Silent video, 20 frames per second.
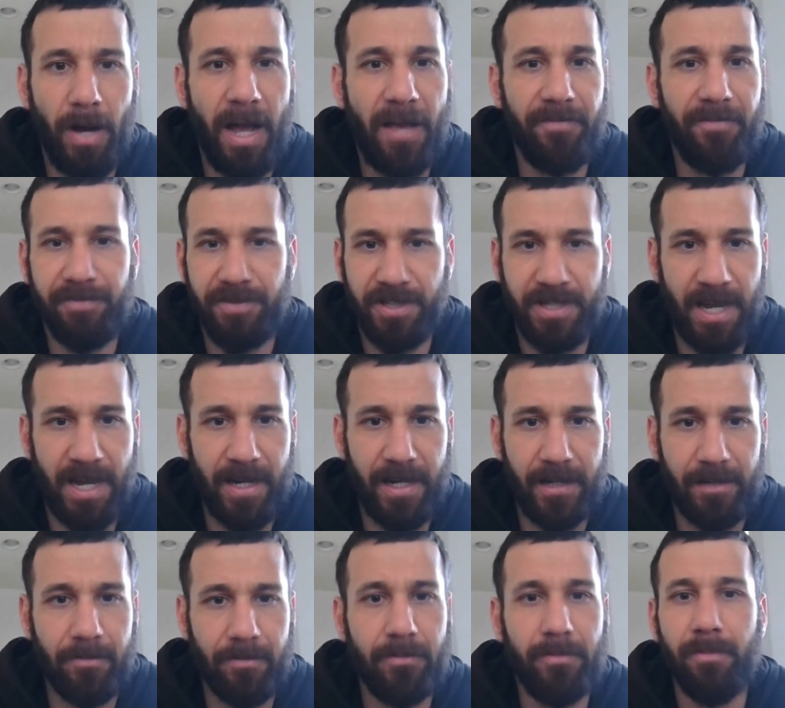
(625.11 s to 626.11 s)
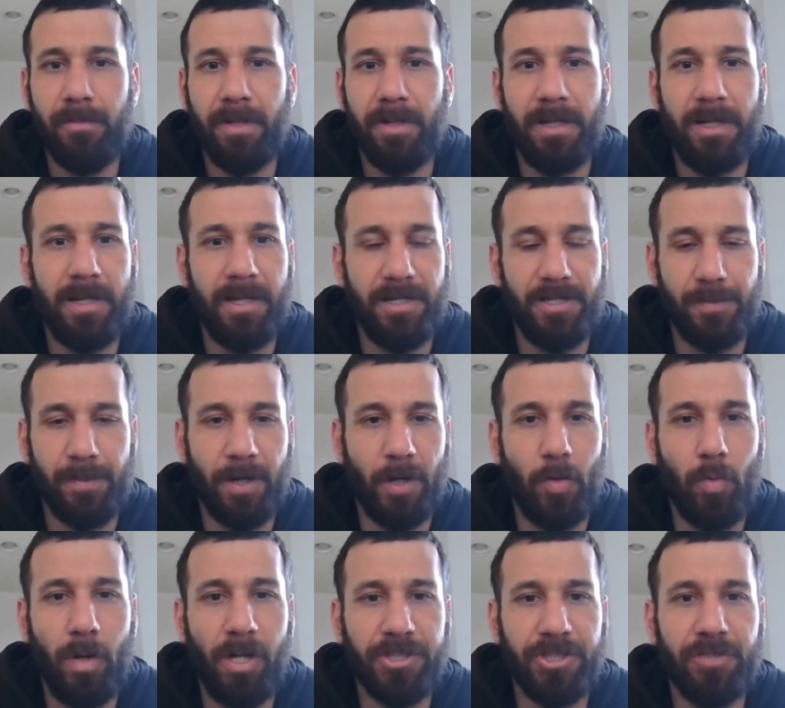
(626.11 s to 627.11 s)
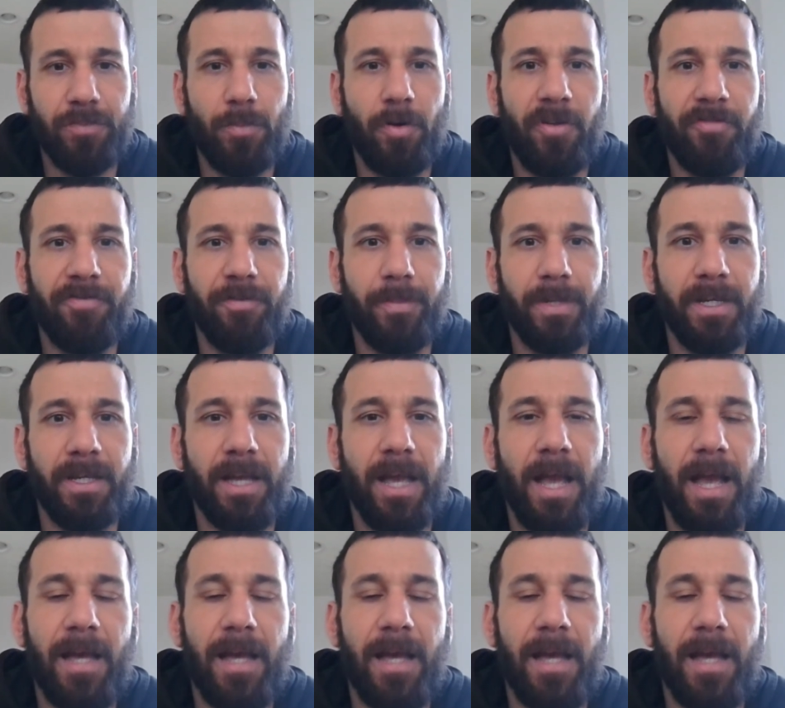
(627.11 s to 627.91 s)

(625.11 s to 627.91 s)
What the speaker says: I've said it, he's been a question mark for me.